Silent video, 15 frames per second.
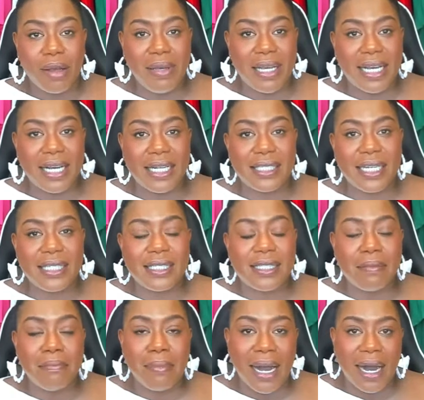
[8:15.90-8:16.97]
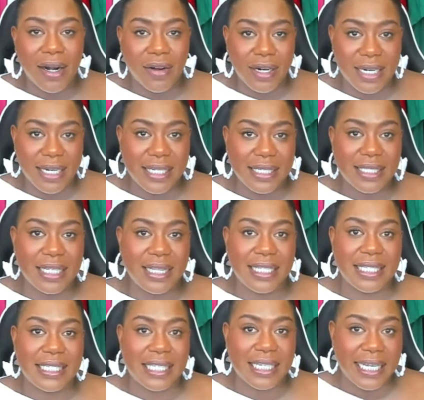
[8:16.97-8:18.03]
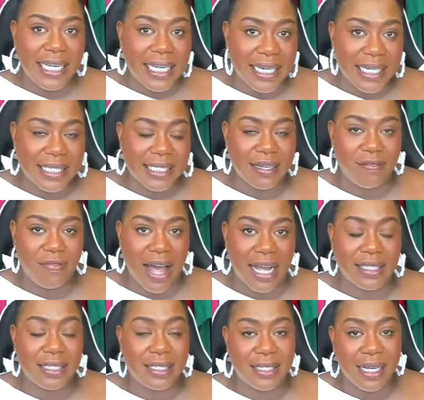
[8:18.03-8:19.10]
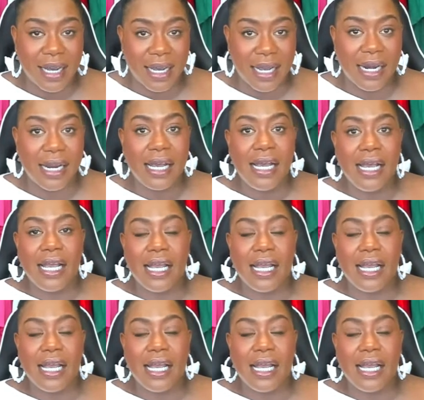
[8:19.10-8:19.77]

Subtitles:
because it's the modernness and the sleekness of that design.